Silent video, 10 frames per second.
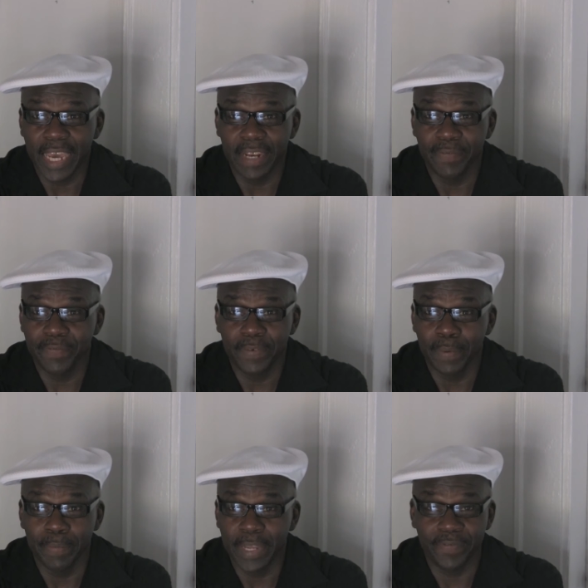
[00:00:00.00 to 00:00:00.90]
and
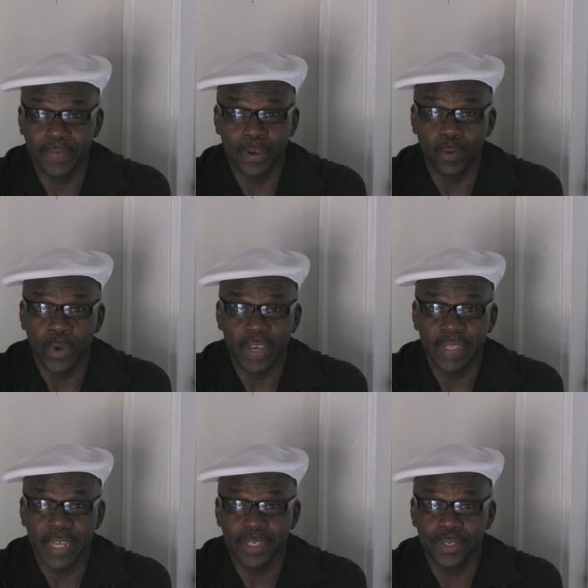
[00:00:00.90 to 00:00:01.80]
from as far away
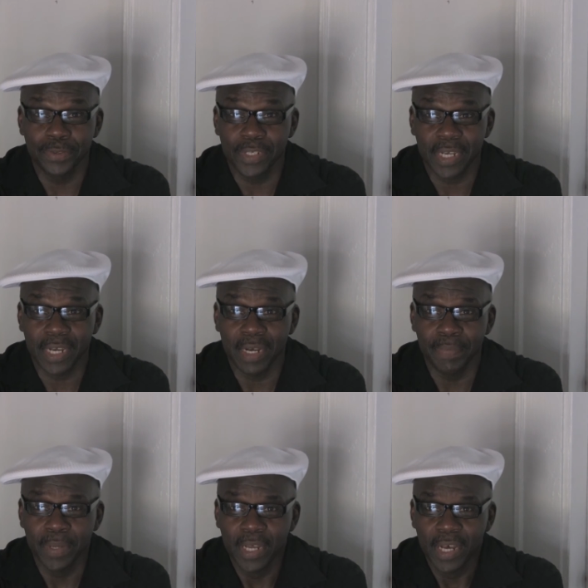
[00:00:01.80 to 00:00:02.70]
as they choose to come